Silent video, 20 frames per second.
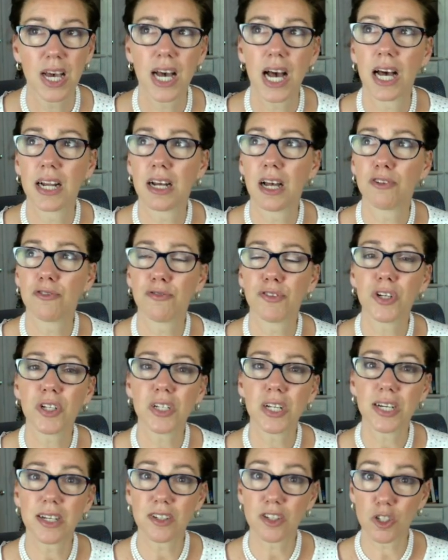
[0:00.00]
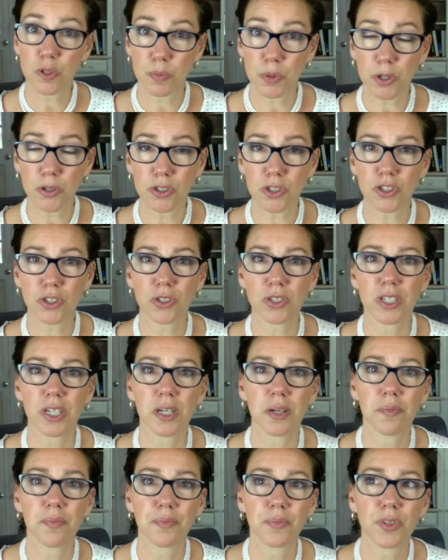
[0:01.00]
And I feel like
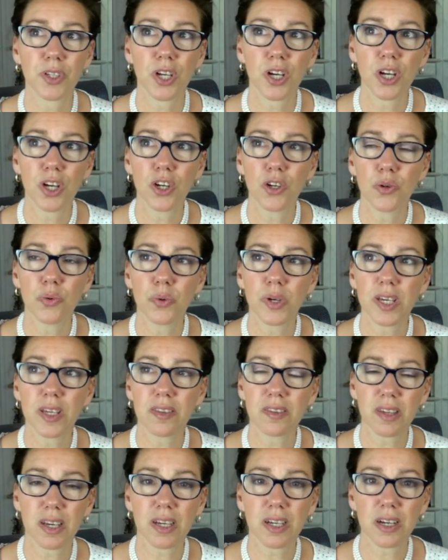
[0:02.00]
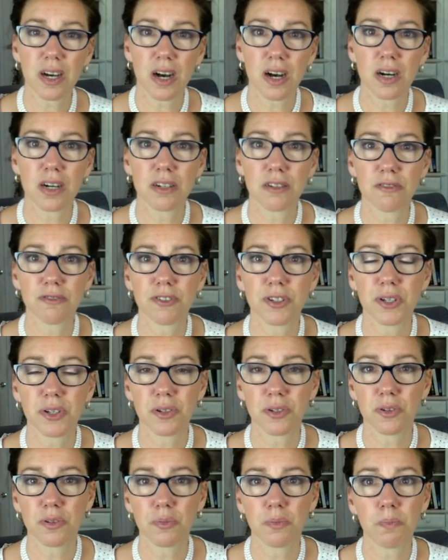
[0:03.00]
spiritually, we think of
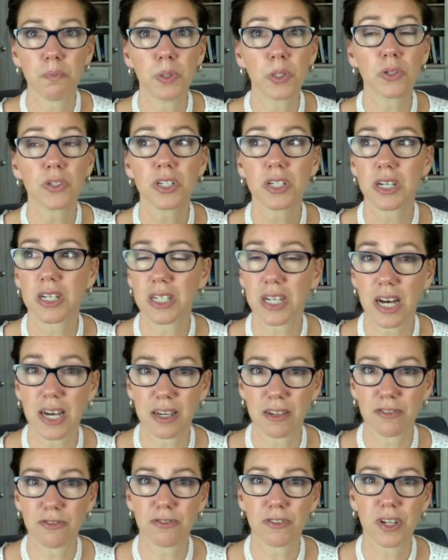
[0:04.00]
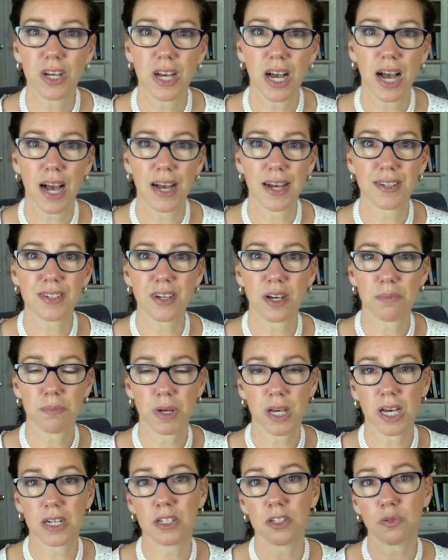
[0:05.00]
building a life as a
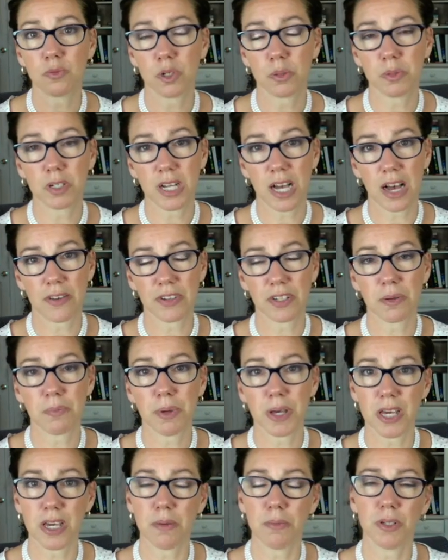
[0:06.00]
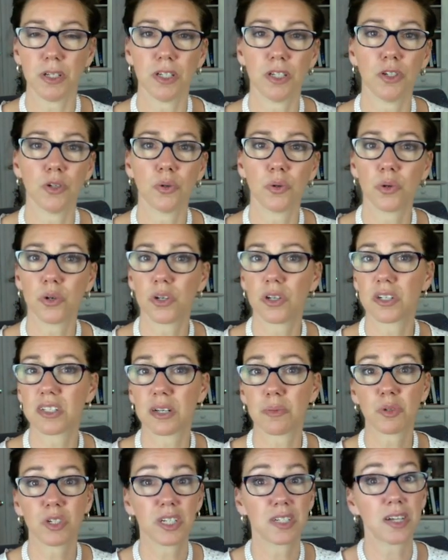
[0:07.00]
man and a woman having a baby or
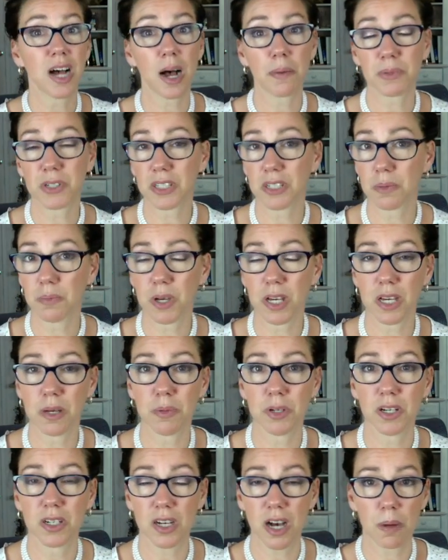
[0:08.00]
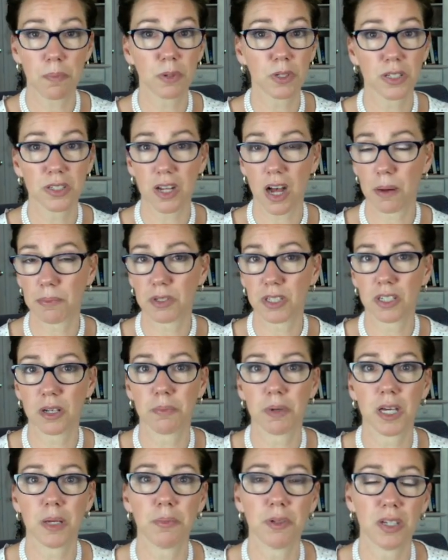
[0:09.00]
someone adopting a baby, a couple adopting a
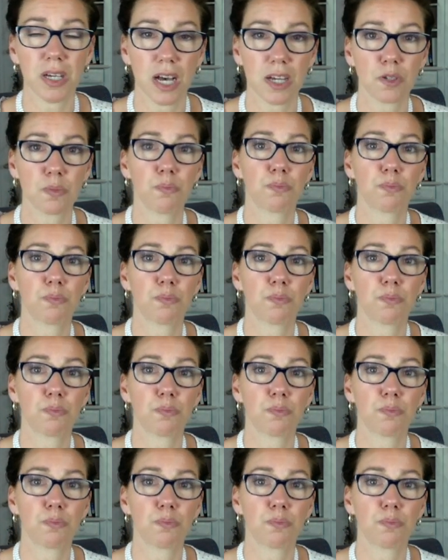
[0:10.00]
baby, as